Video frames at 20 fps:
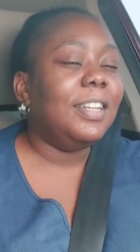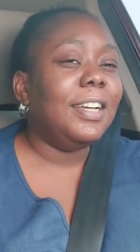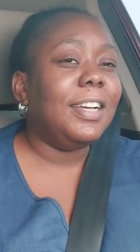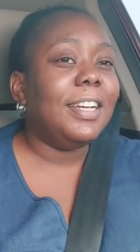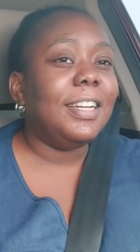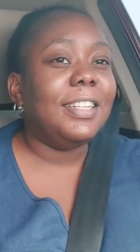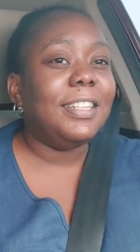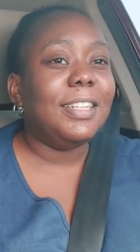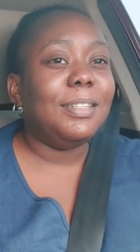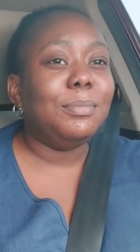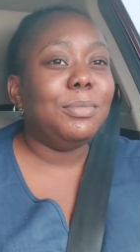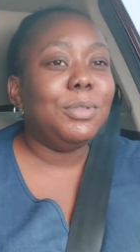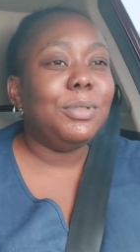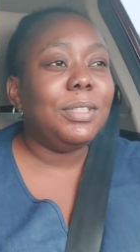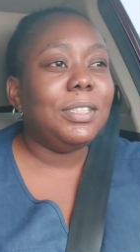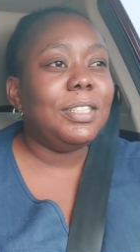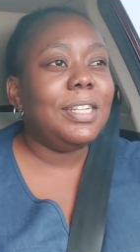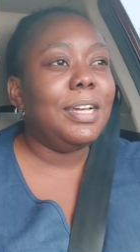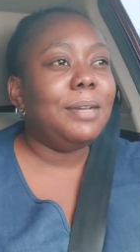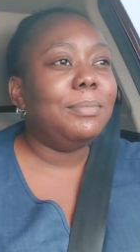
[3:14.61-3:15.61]
and I'm
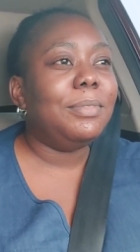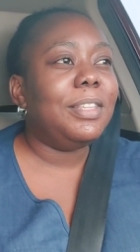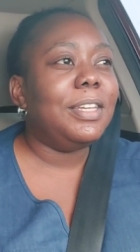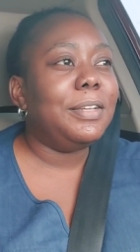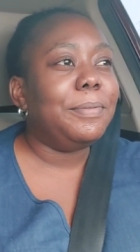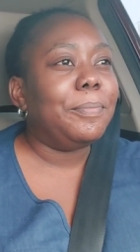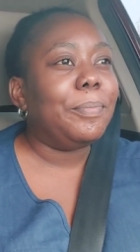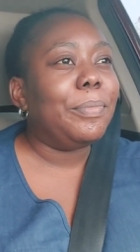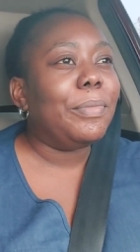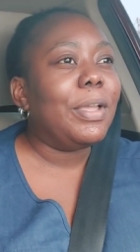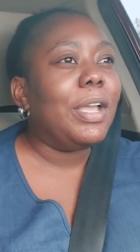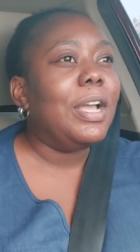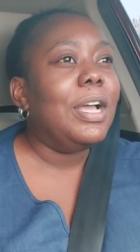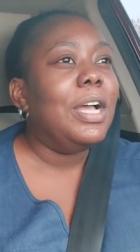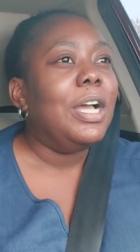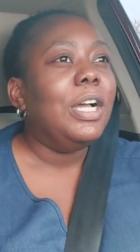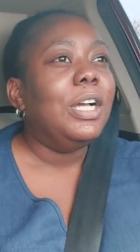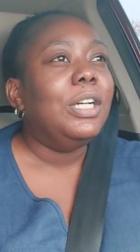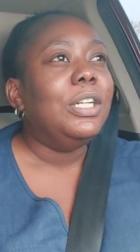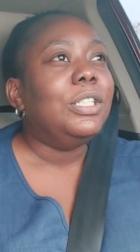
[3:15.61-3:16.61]
doing the damn thing.
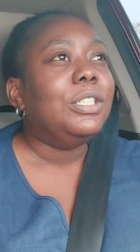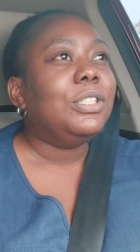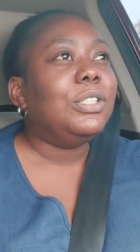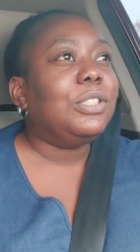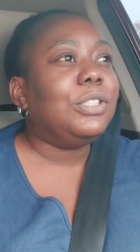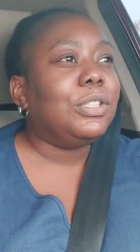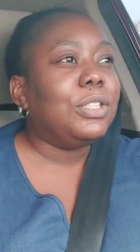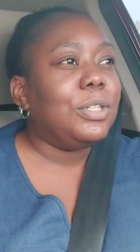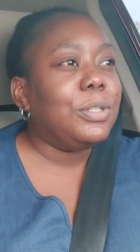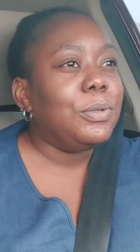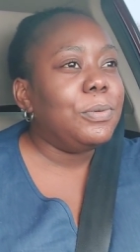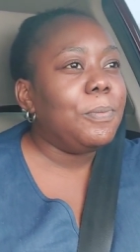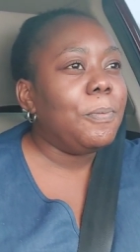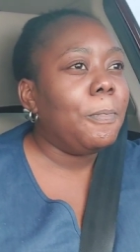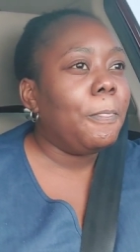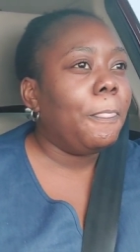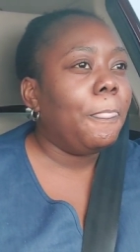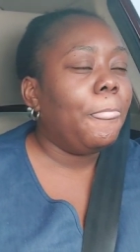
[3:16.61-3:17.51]
So,